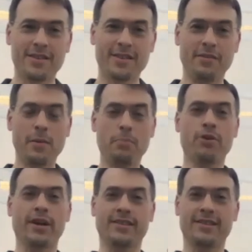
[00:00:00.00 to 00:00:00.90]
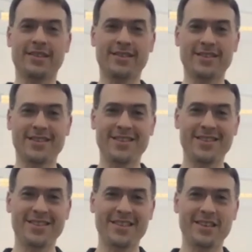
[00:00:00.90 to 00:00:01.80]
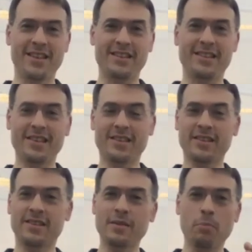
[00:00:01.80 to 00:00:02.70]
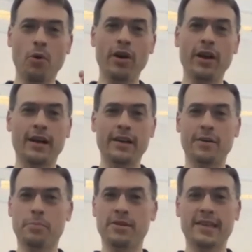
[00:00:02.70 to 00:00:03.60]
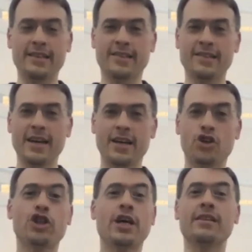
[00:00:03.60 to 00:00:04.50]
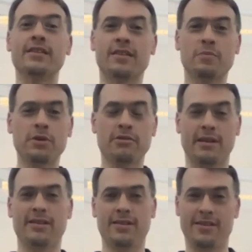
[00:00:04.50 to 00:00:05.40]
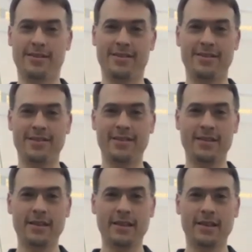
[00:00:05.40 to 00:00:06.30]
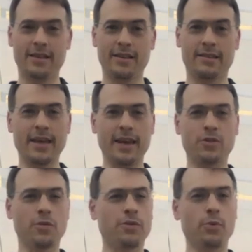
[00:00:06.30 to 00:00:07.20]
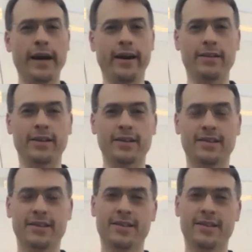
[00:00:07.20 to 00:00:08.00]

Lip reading: evaporates. And this is symbolically represents Shen, spirit, state of awareness.